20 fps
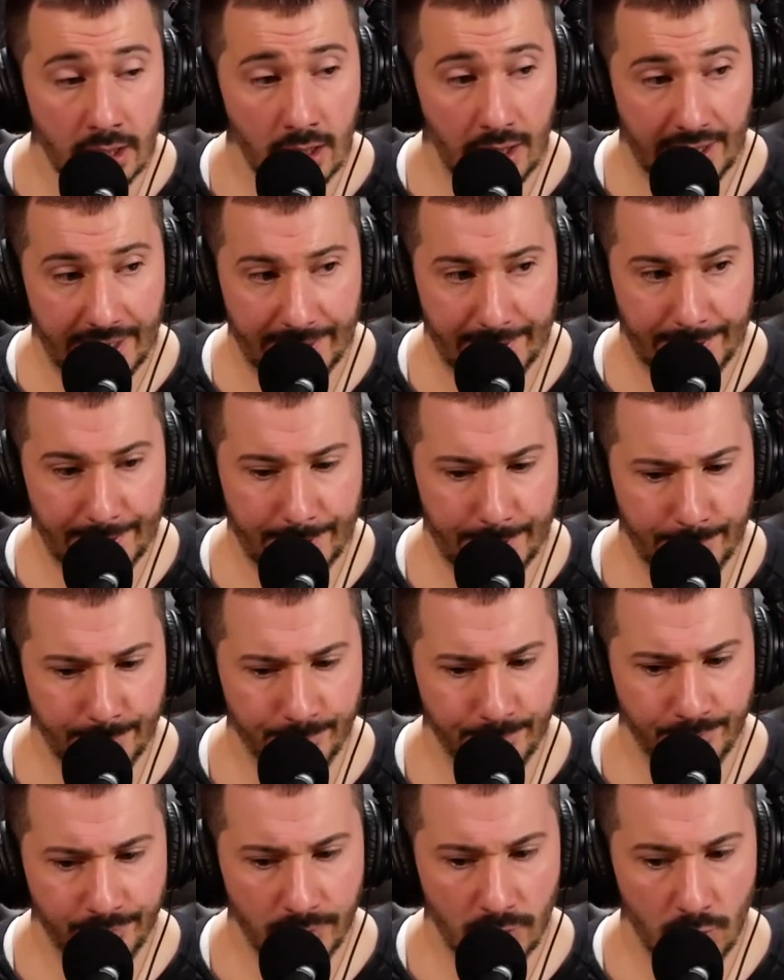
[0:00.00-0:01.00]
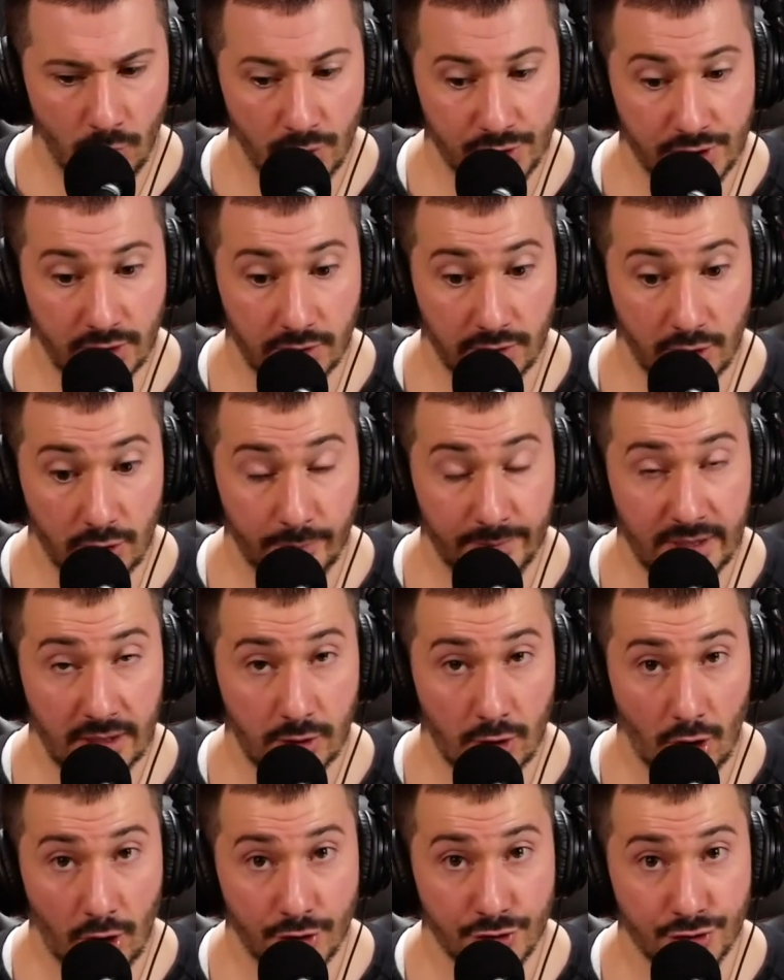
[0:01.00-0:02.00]
was a little bit
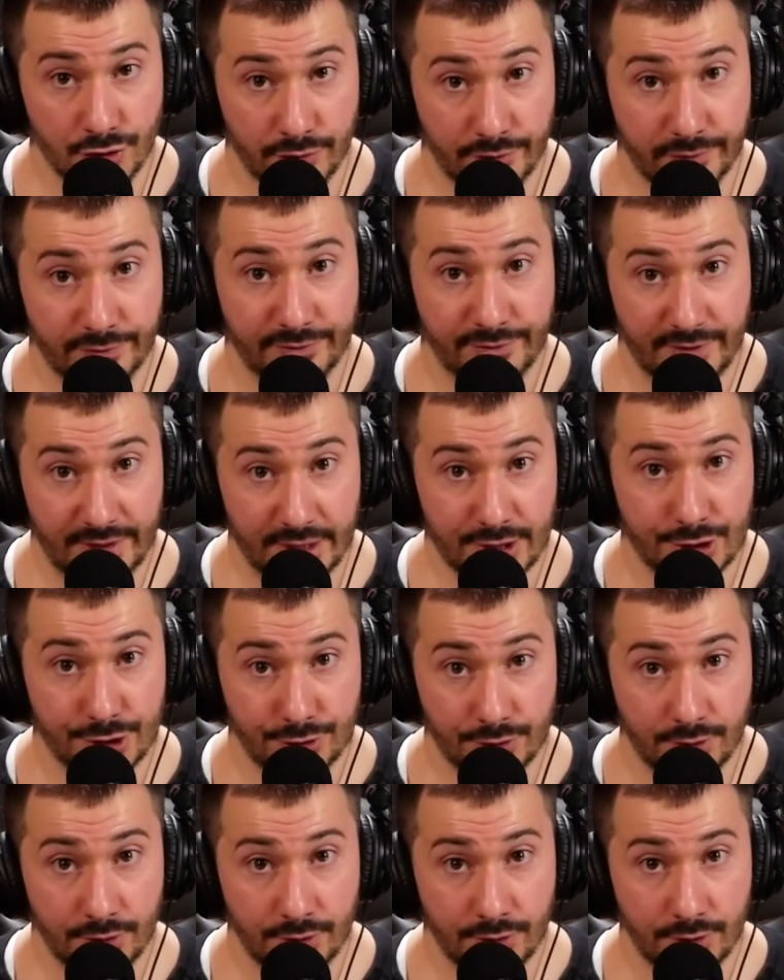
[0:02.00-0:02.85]
larger of a fish.